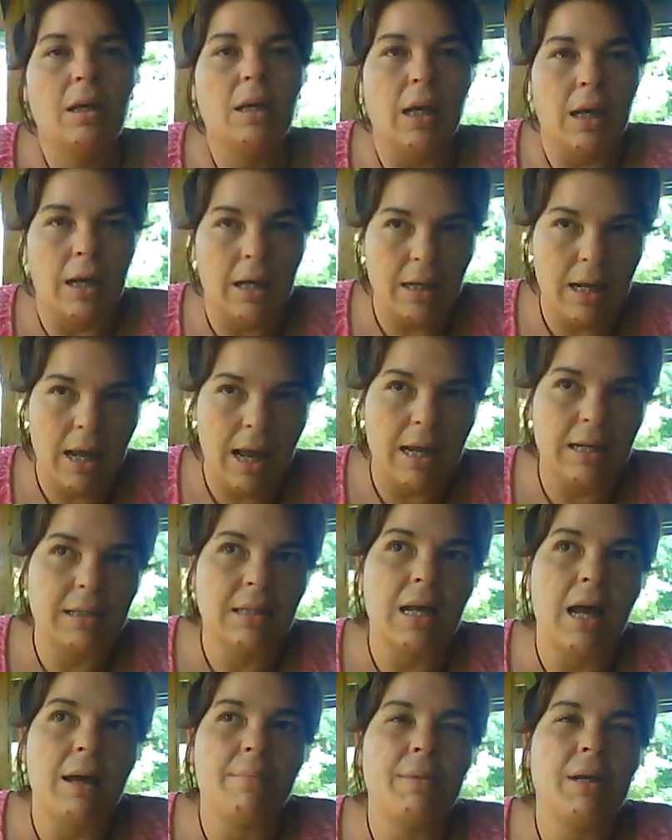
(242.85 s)
it has
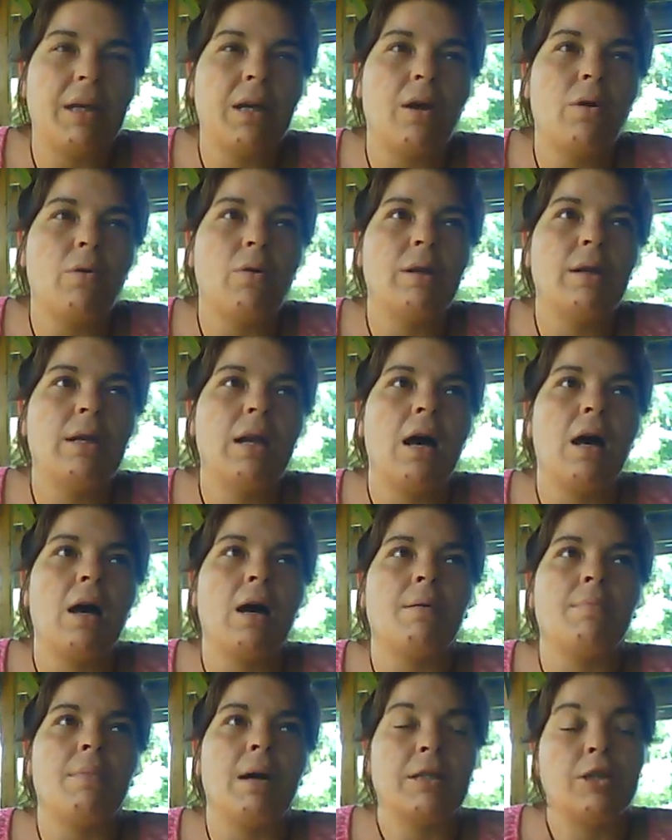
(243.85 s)
got me going.
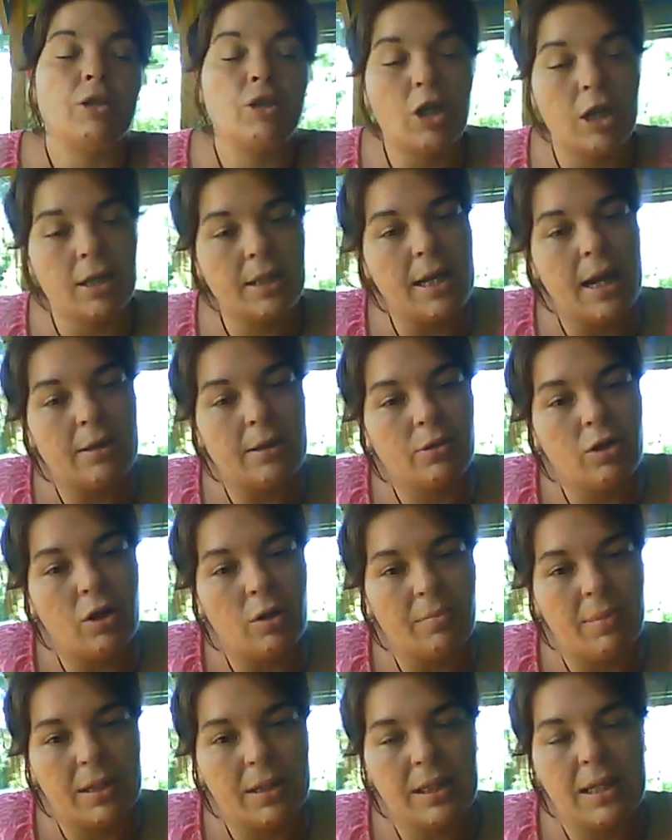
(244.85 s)
I just now
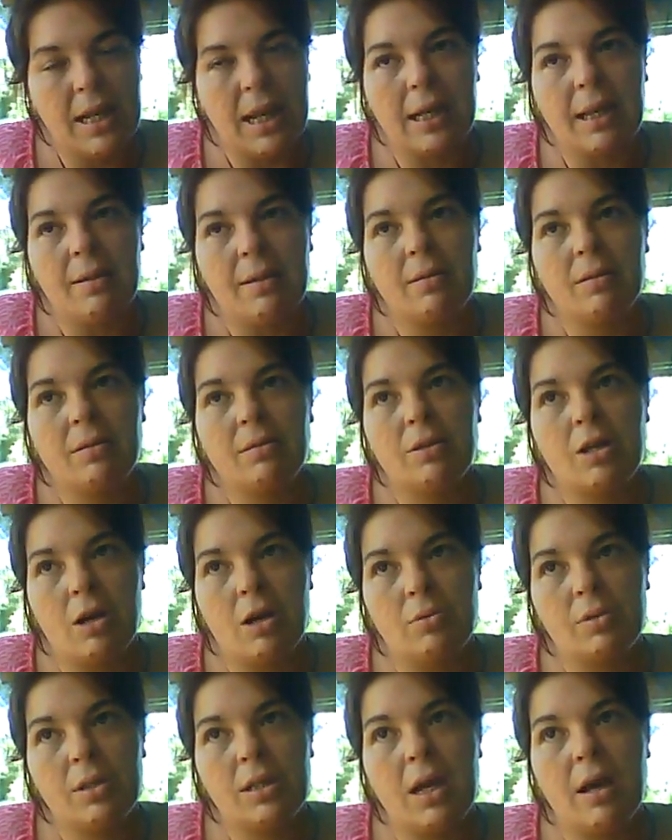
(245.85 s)
took my 2nd
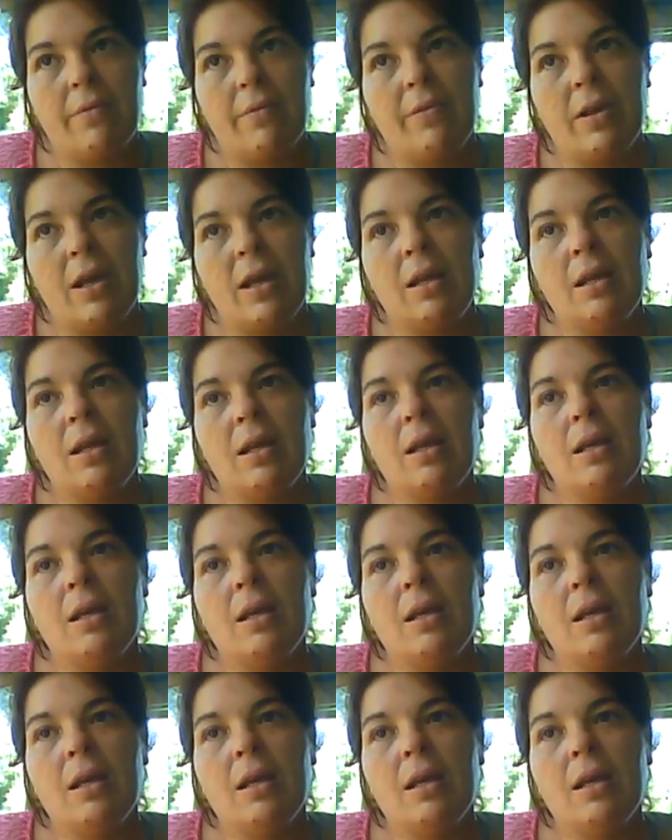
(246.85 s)
dose of it,